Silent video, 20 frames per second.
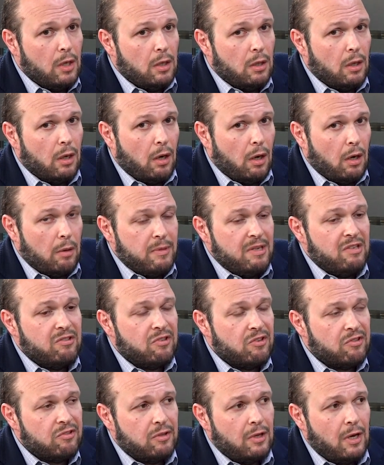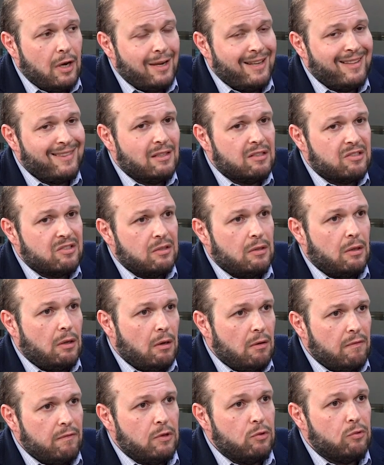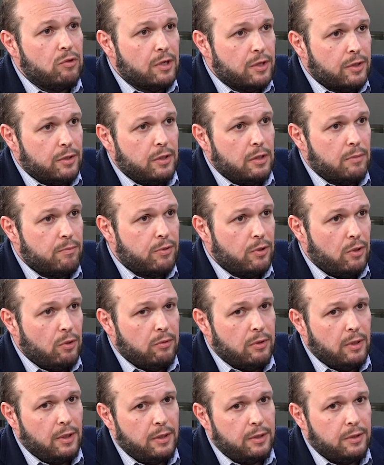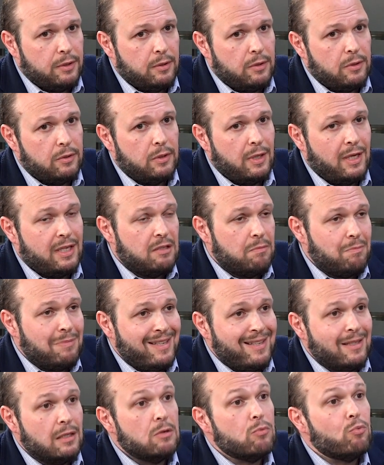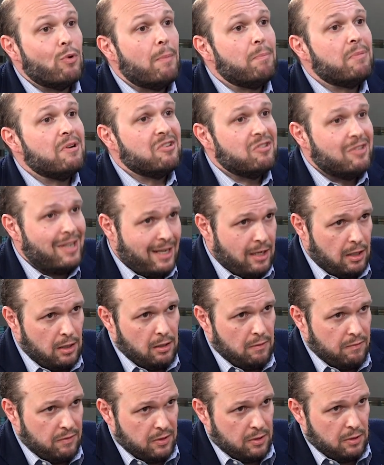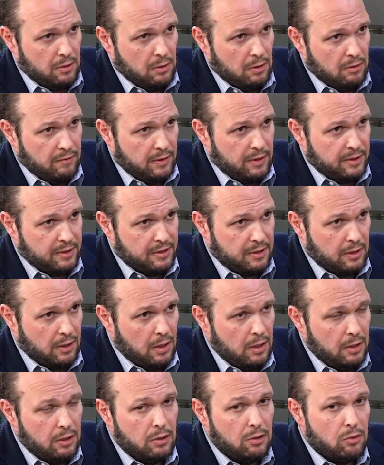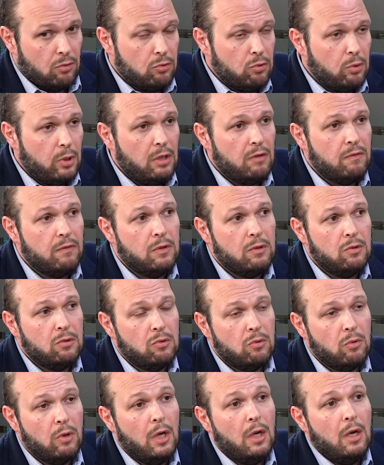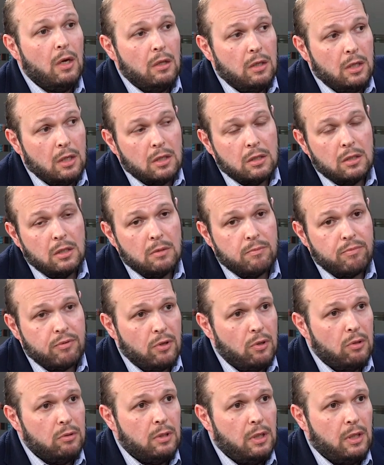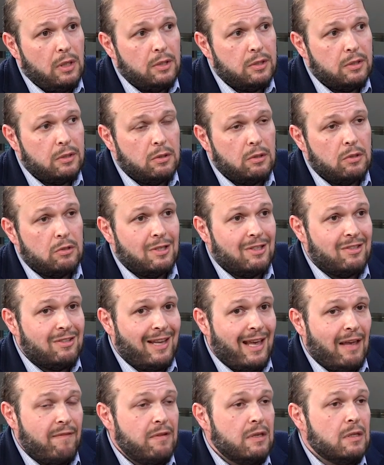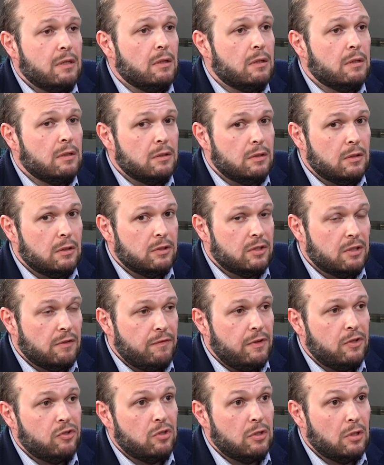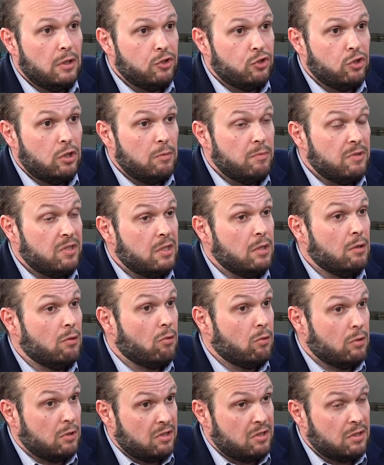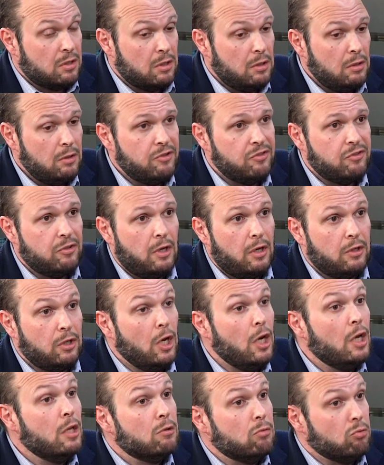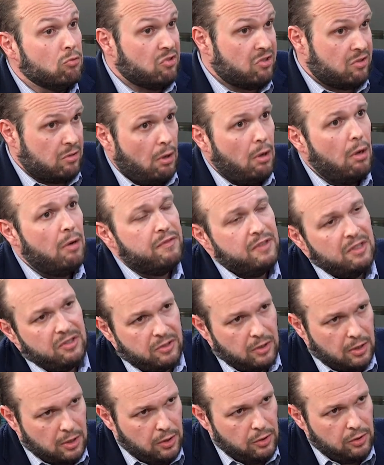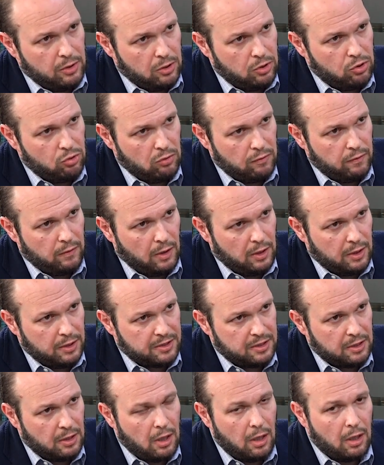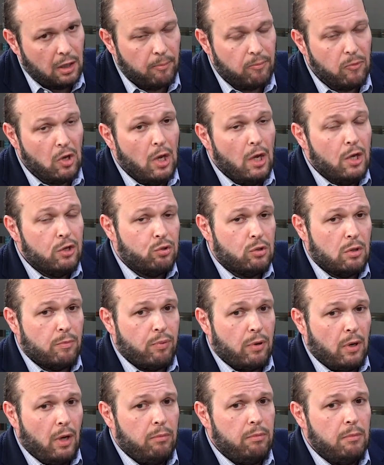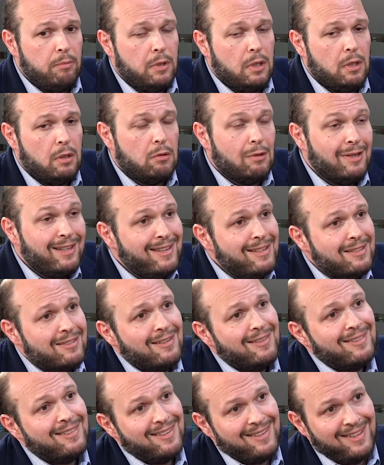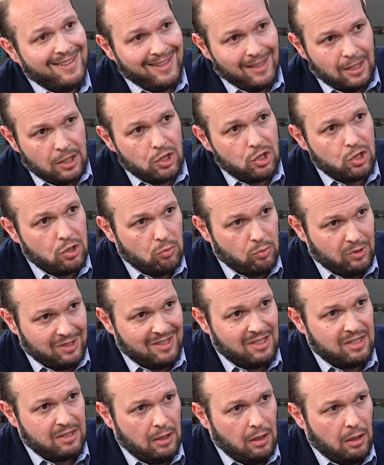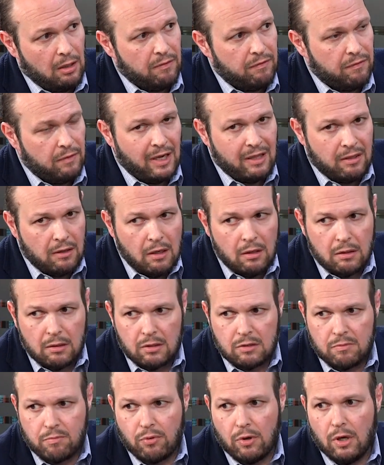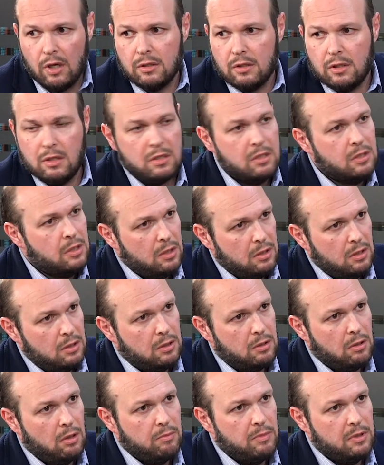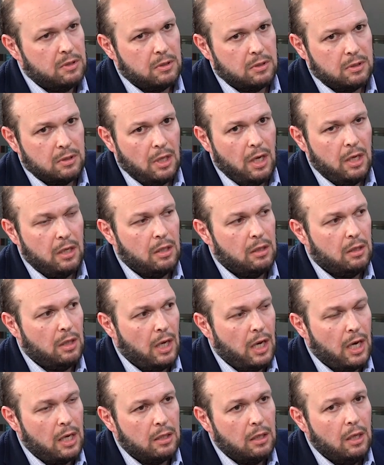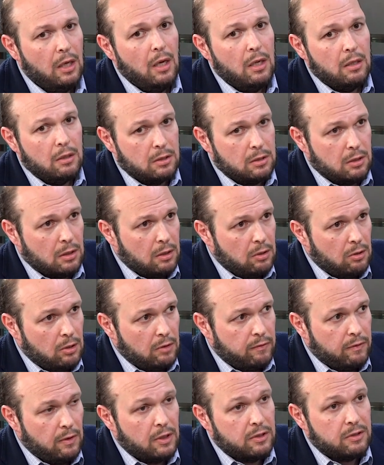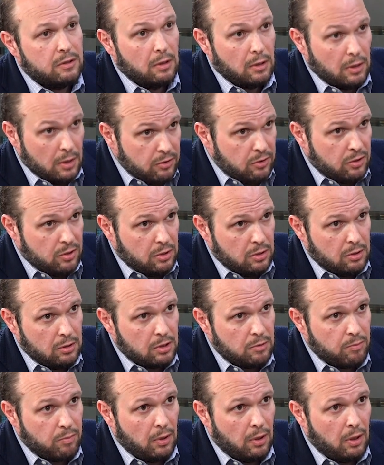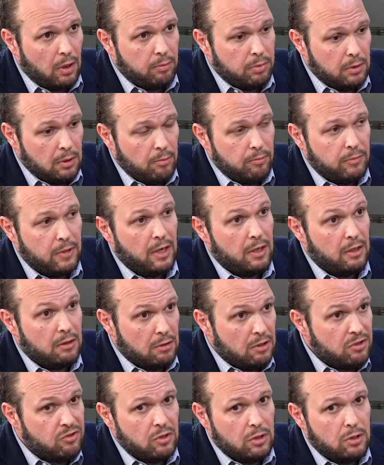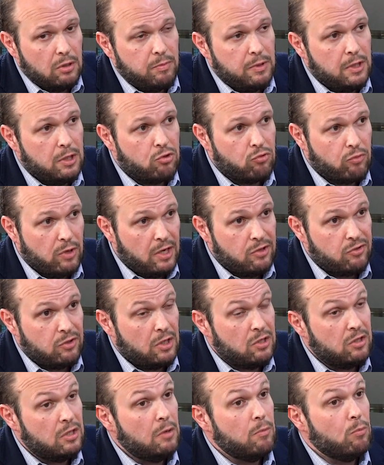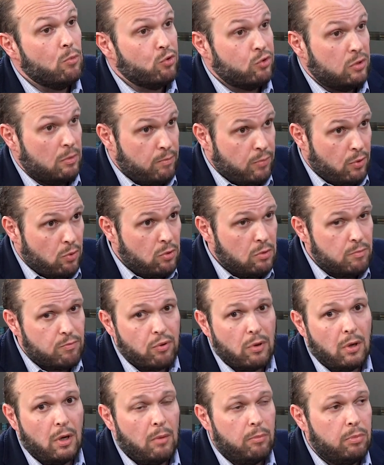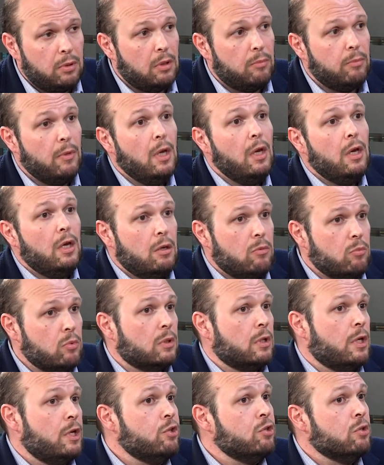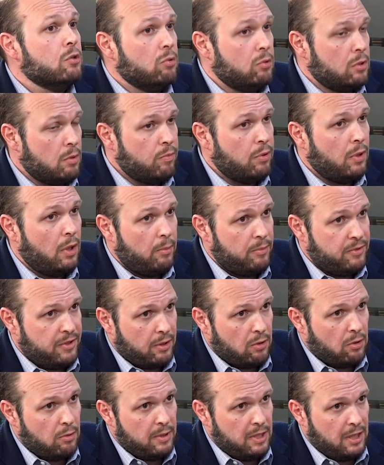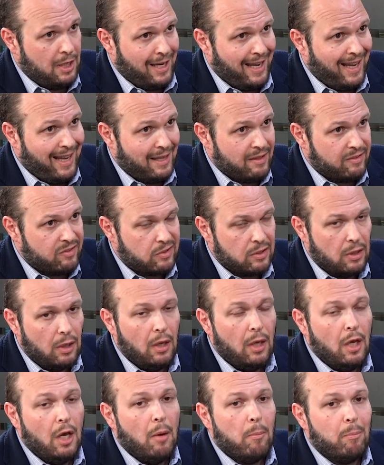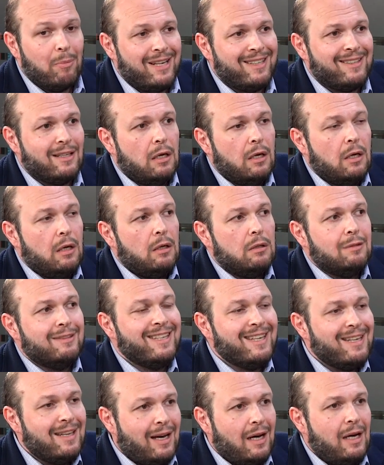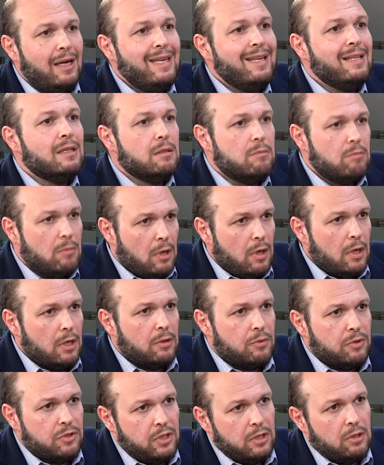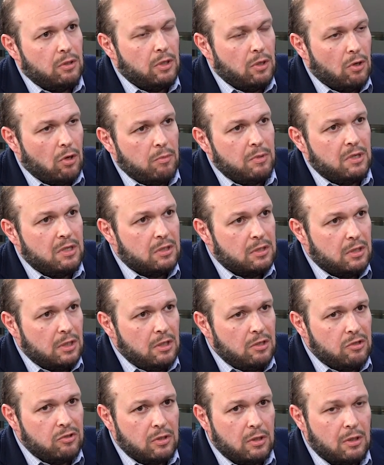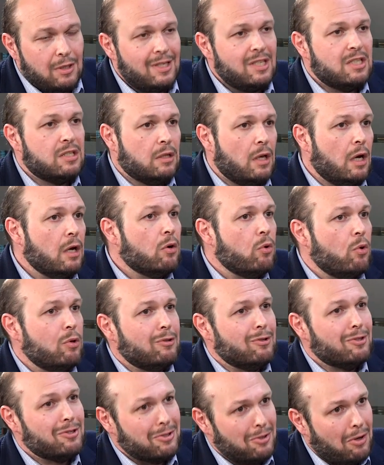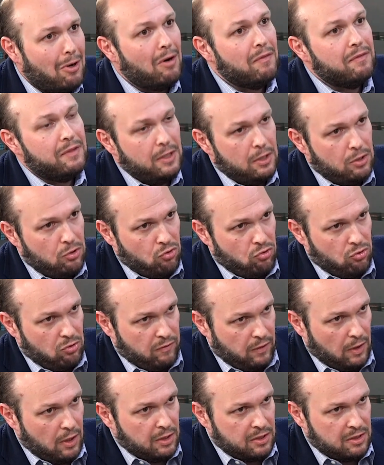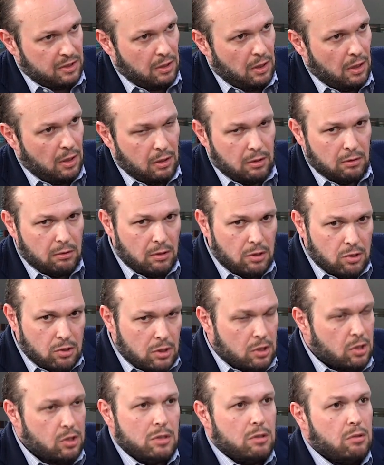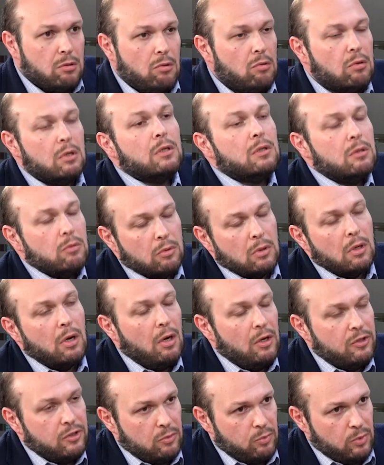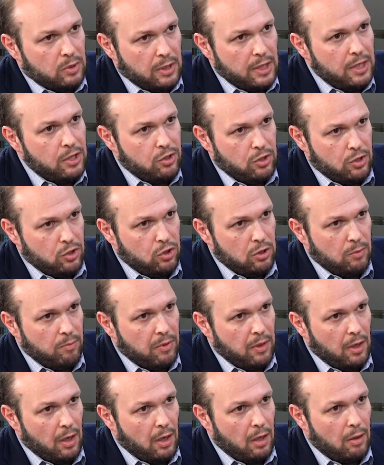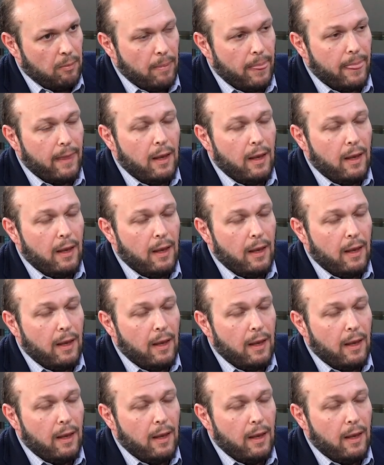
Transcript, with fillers: Armenian society does not view the current protesters as being the representatives of Artsakh, nor do they view the current protesters as having the sufficient legitimacy or the skill set to solve the security issue of Artsakh. So the problem here isn't the issue itself. I think there's broad consensus in Armenian society that the security of Artsakh is a serious problem, that it does need to be addressed, and it's the most important problem in relation to the problems that Armenia has. But denying democracy to the Armenian citizen is not going to solve the issue of Artsakh. There's just no causal relationship there.